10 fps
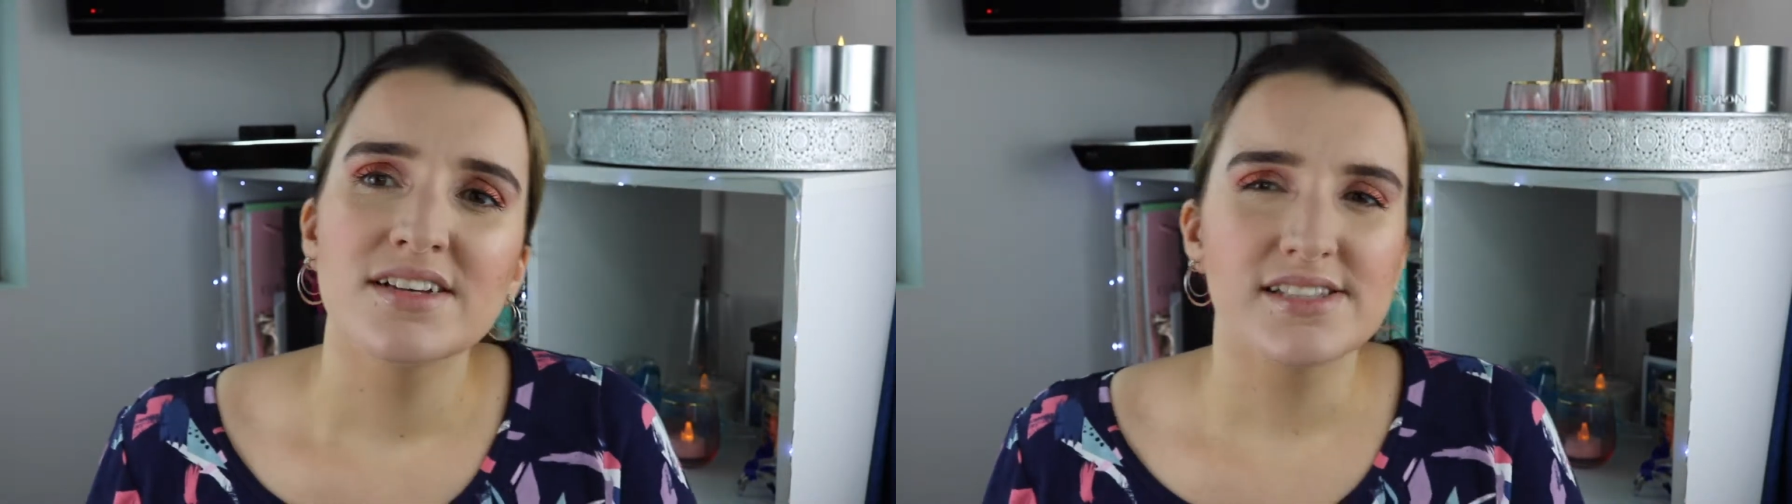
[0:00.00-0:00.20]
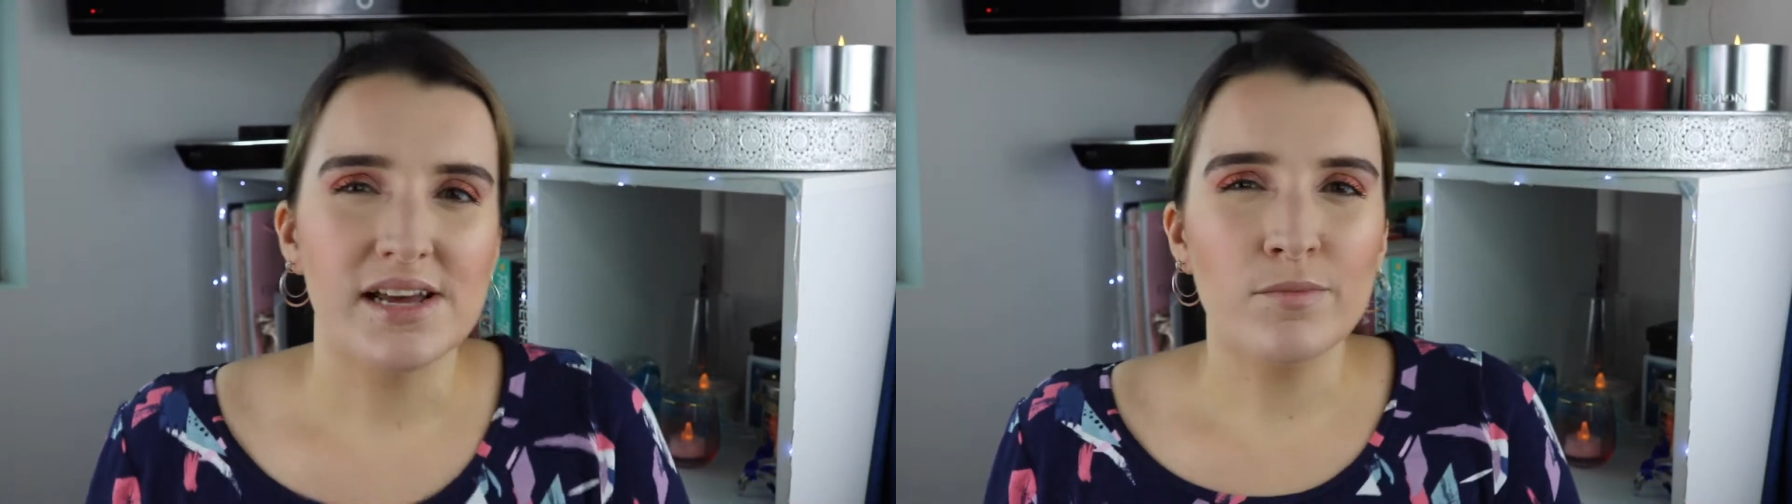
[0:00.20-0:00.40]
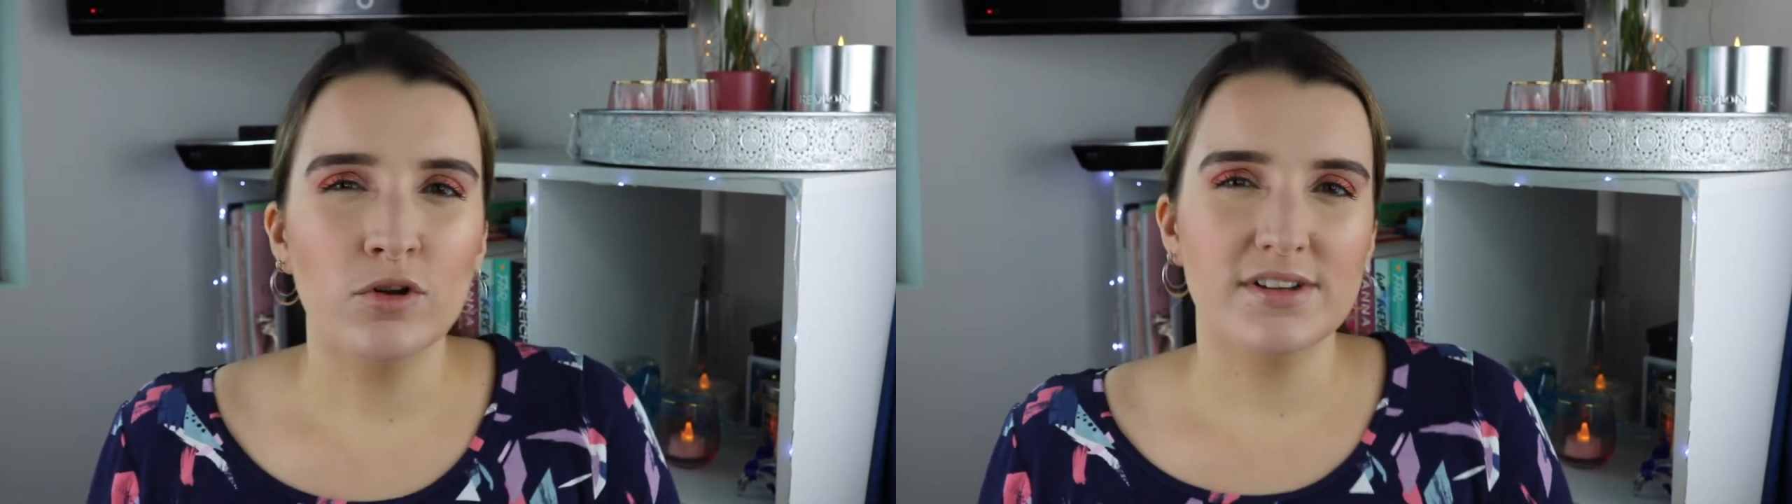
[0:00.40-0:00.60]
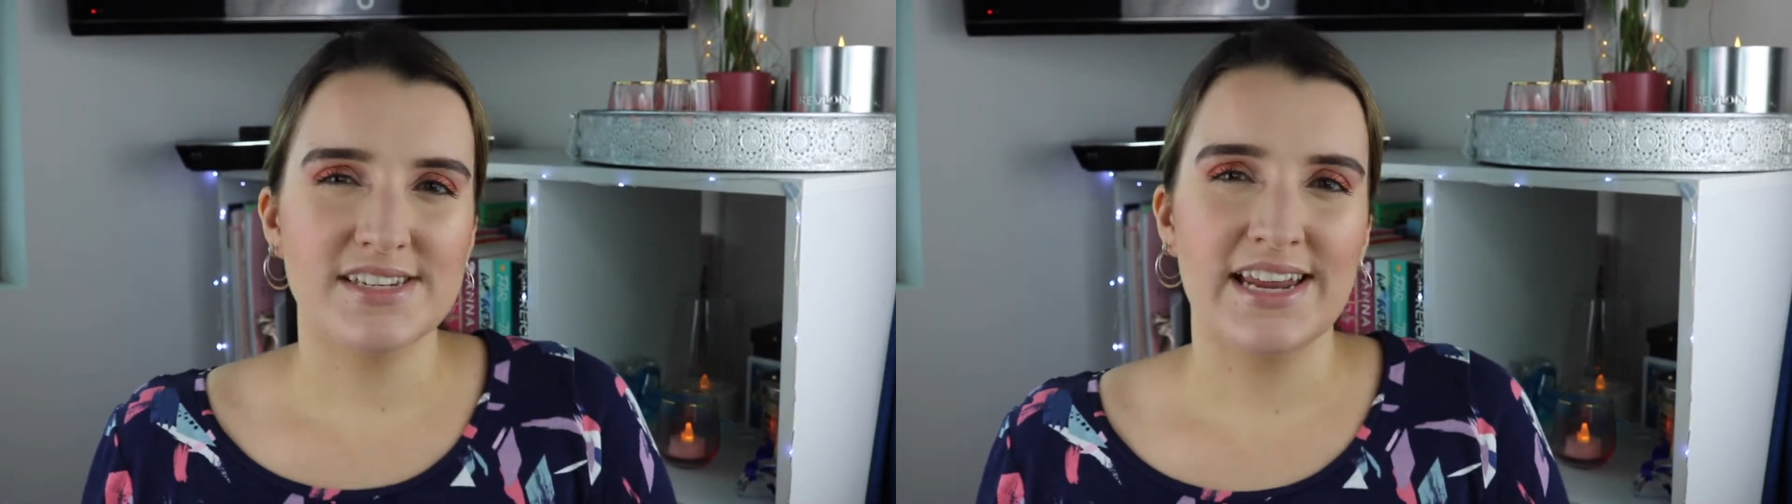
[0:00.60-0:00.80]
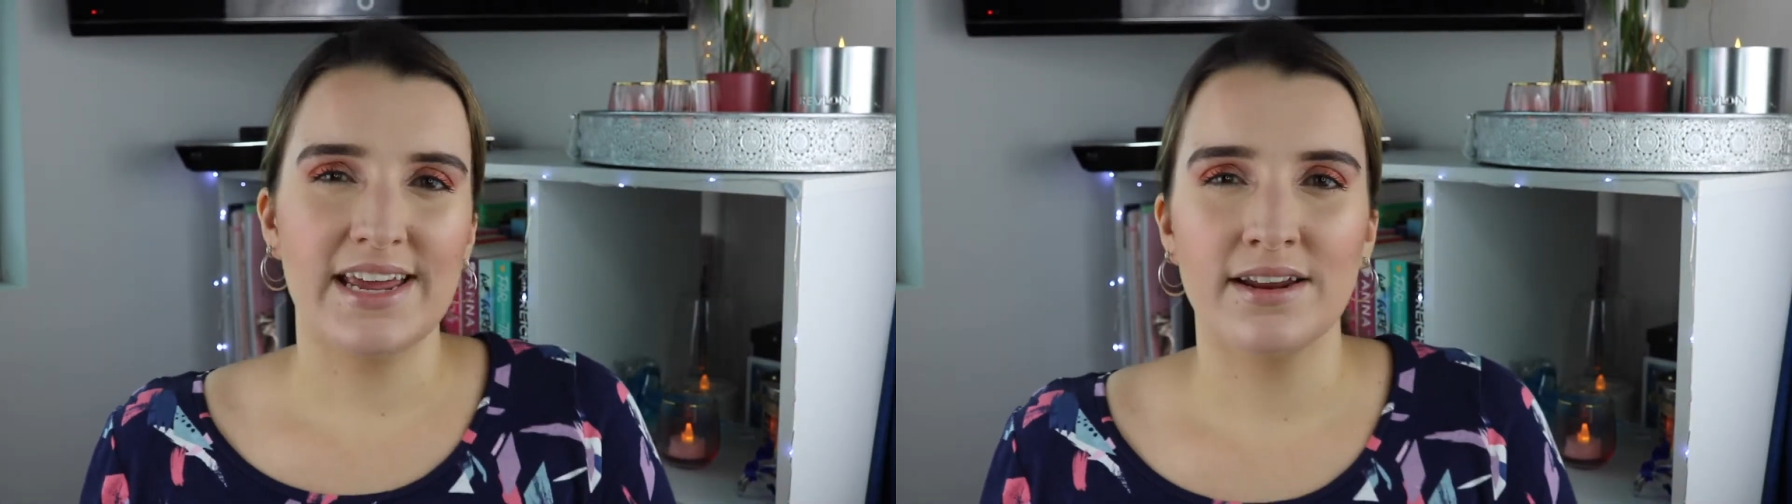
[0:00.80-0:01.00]
Some
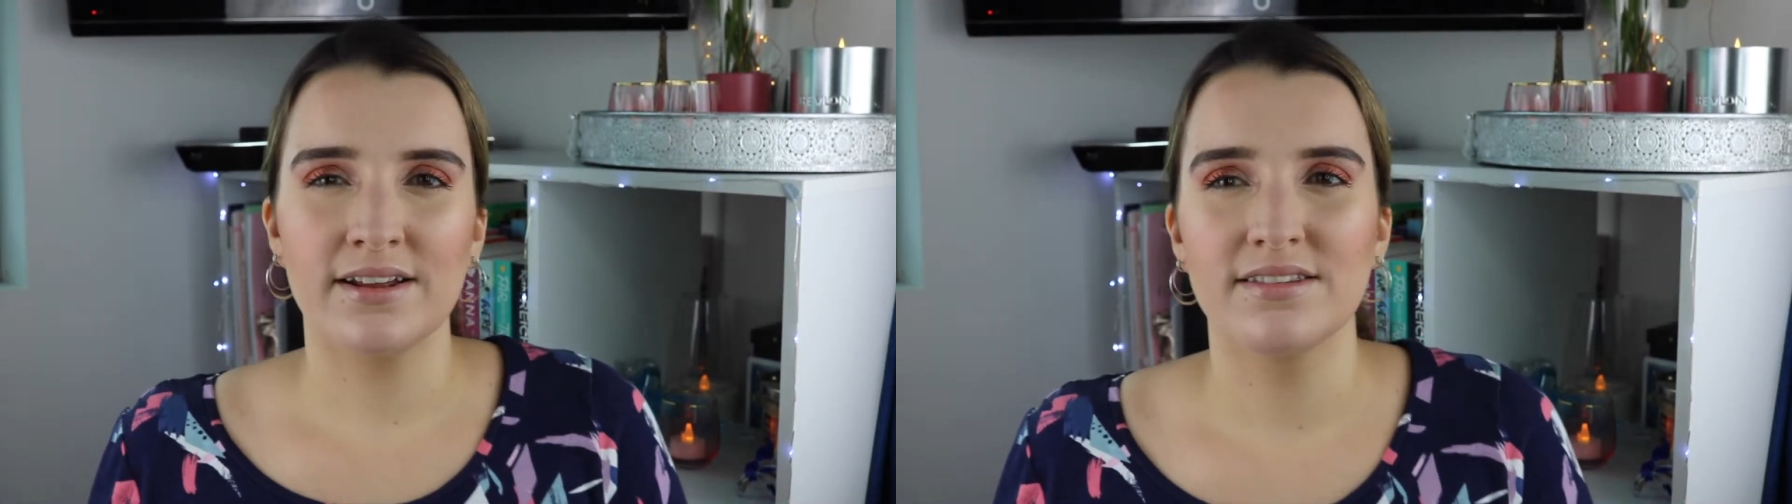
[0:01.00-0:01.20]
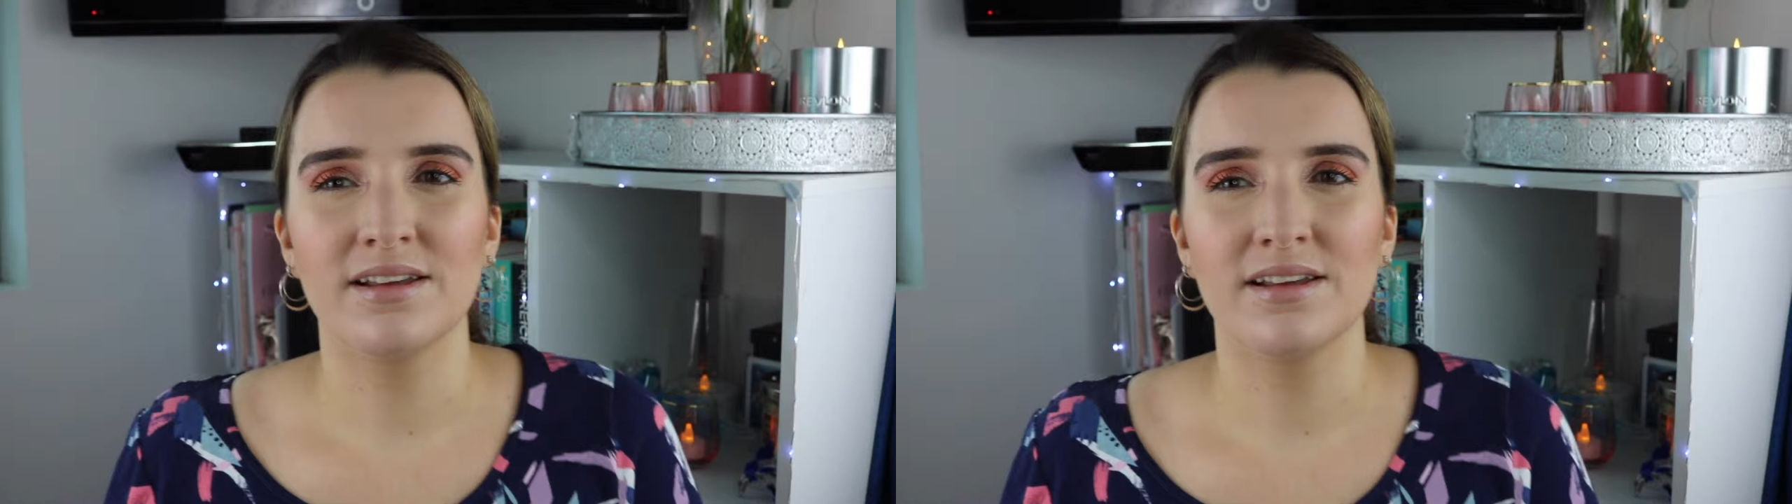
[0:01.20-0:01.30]
looks need it,